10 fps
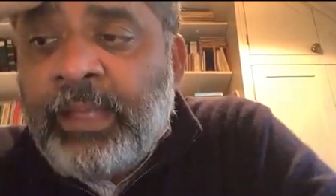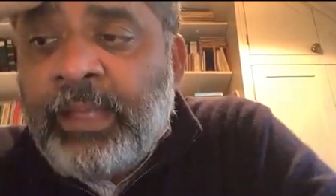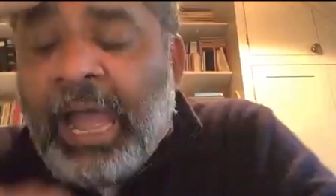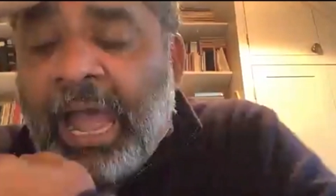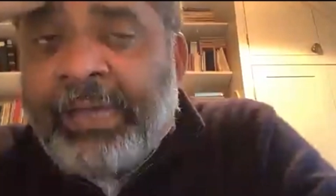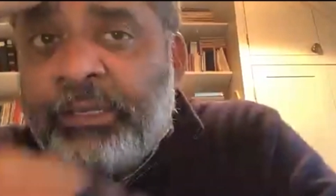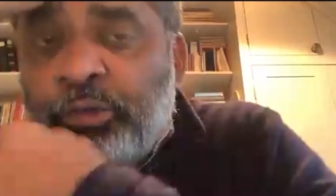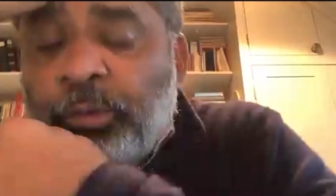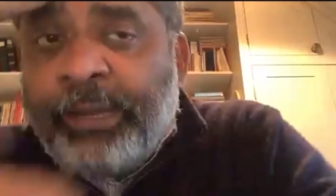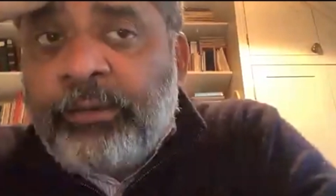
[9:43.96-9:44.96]
I need to
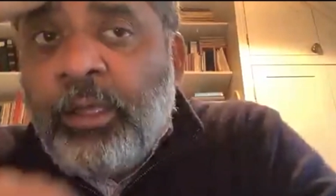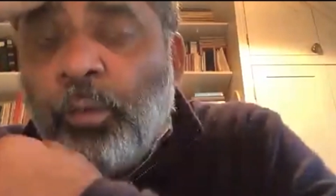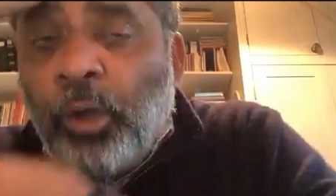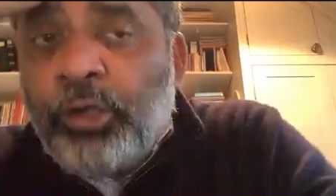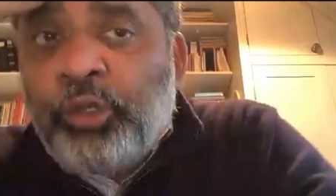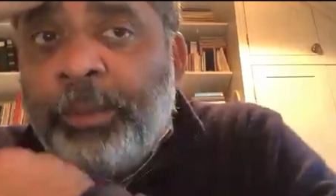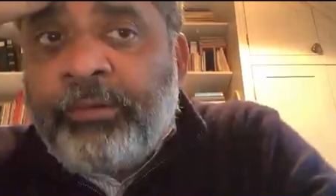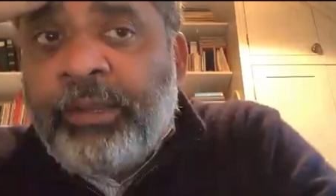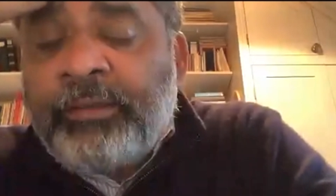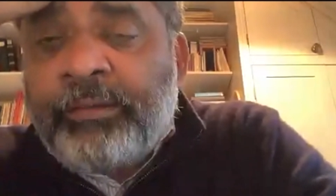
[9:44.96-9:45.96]
get volume
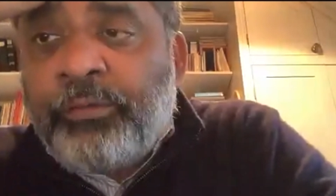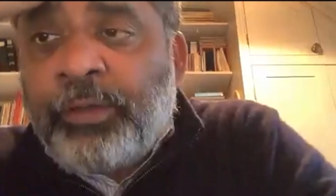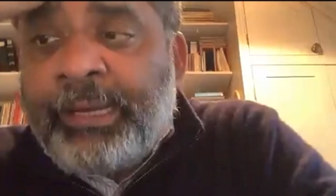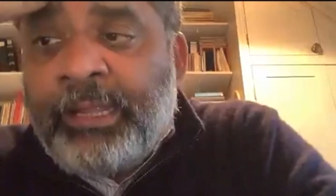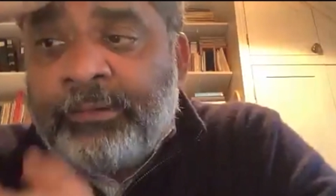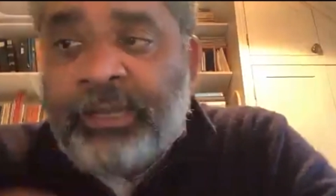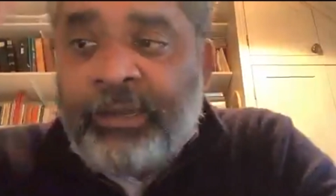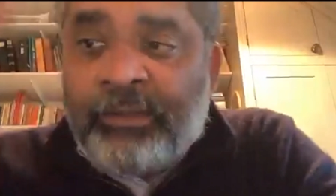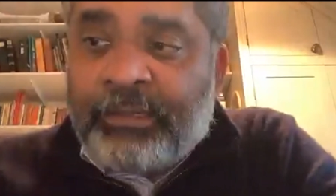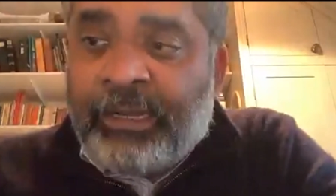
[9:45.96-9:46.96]
increases in finance in
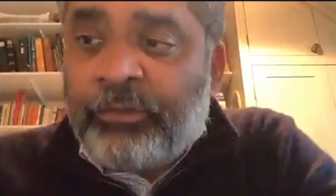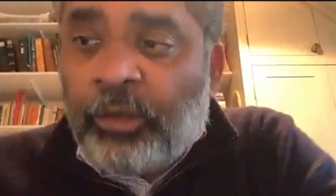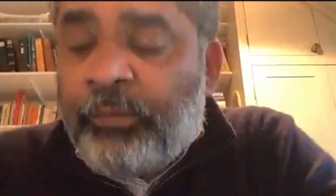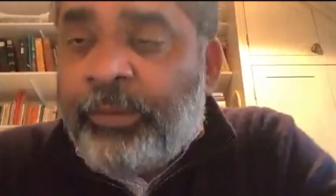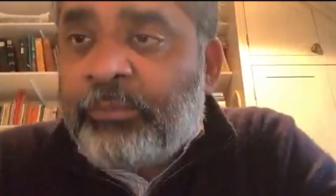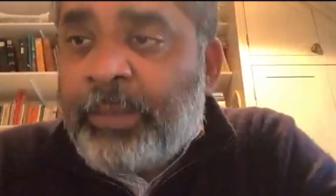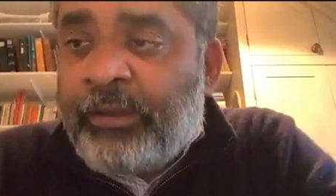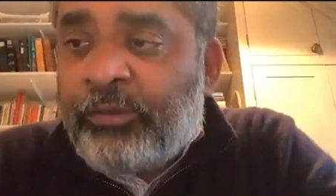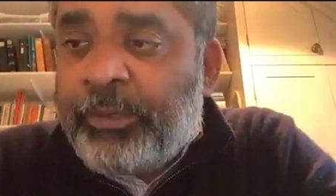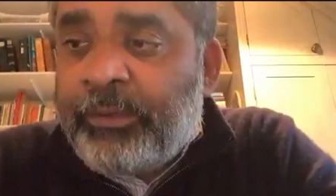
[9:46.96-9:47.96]
areas like solid waste
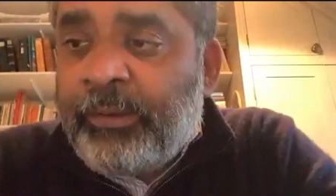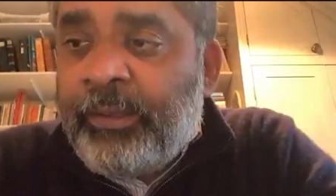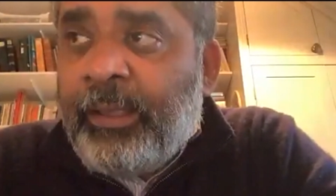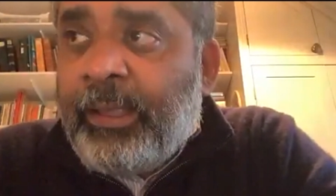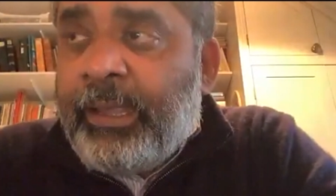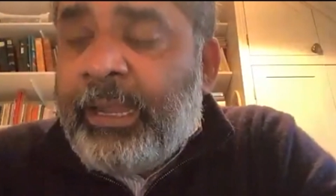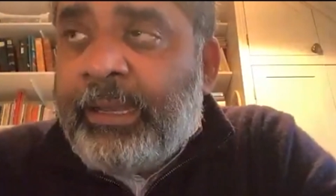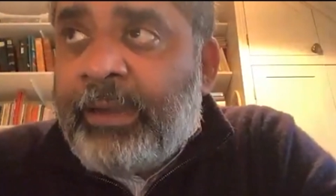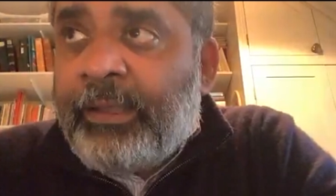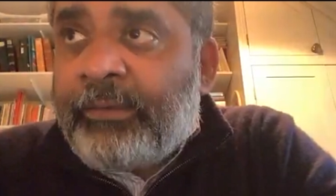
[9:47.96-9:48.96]
management, in
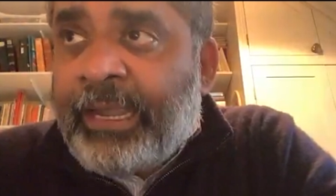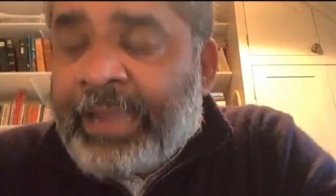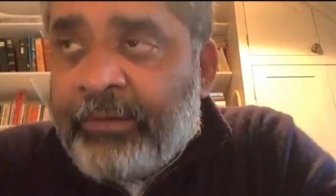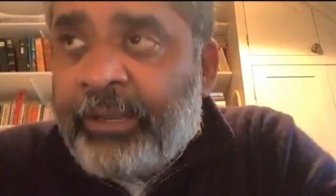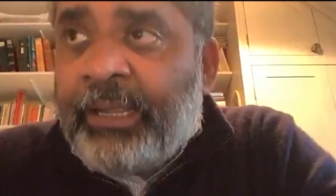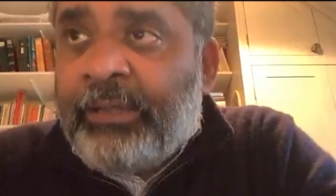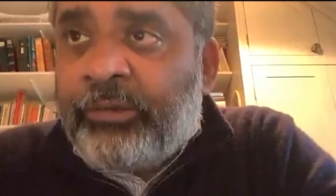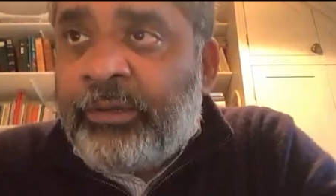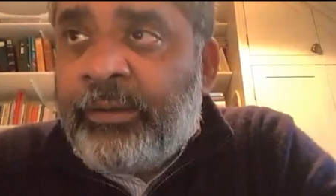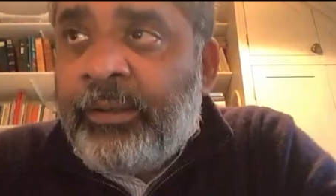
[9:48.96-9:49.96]
areas like
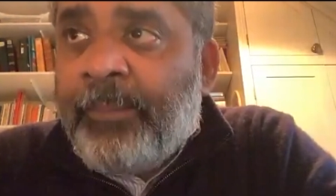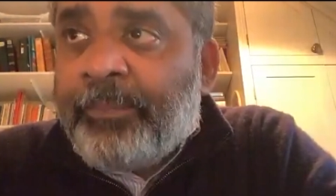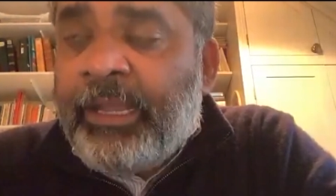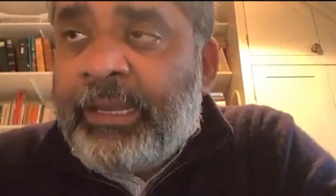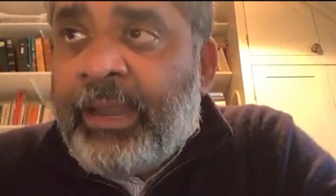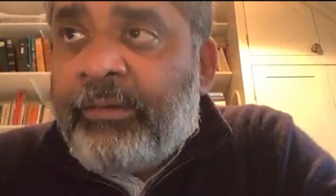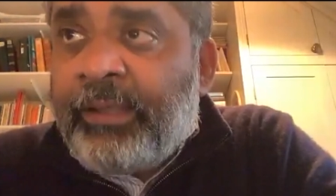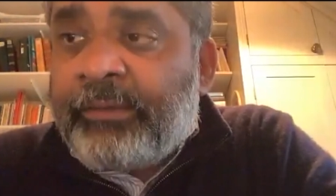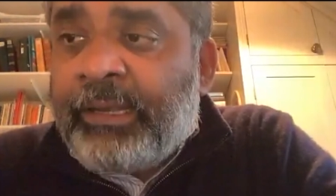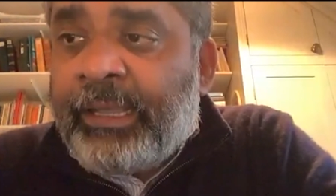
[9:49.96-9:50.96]
agriculture, in
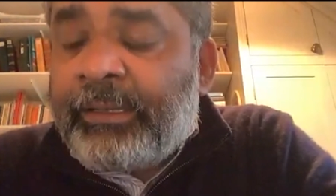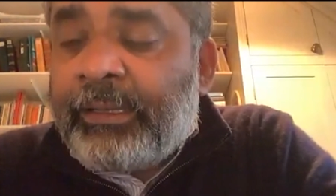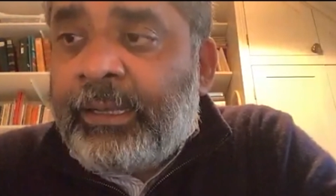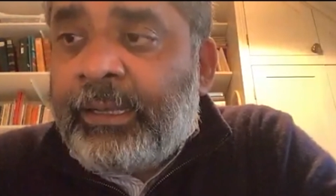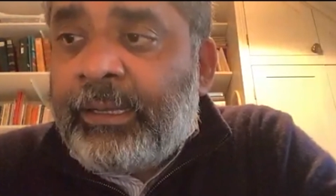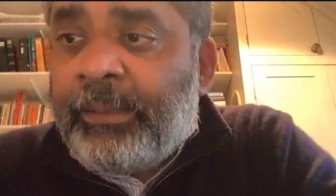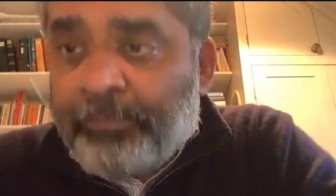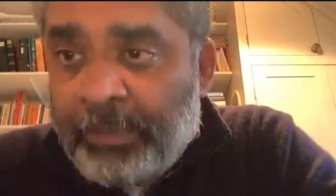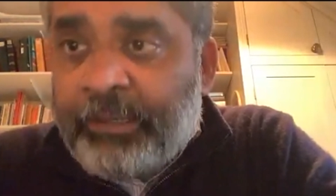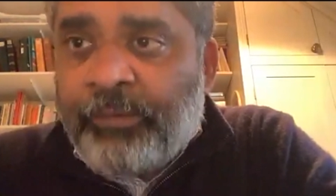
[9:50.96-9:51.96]
areas like uh,
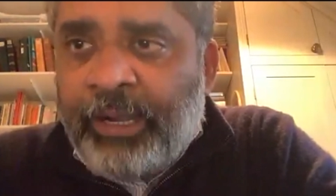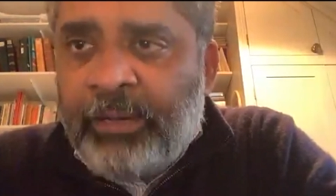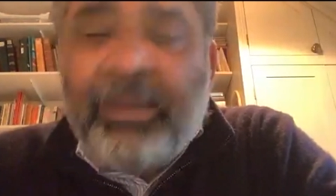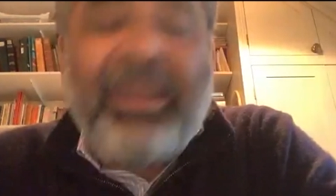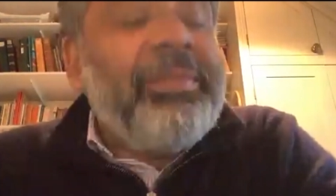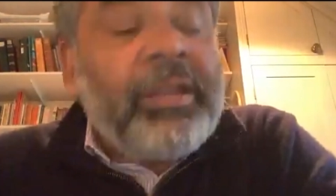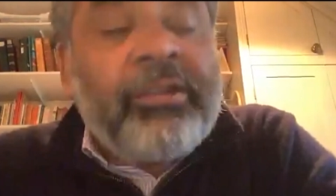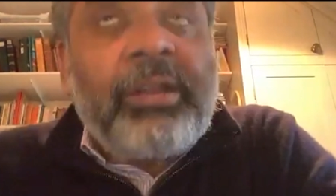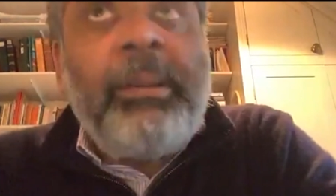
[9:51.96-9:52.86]
built environment. The trouble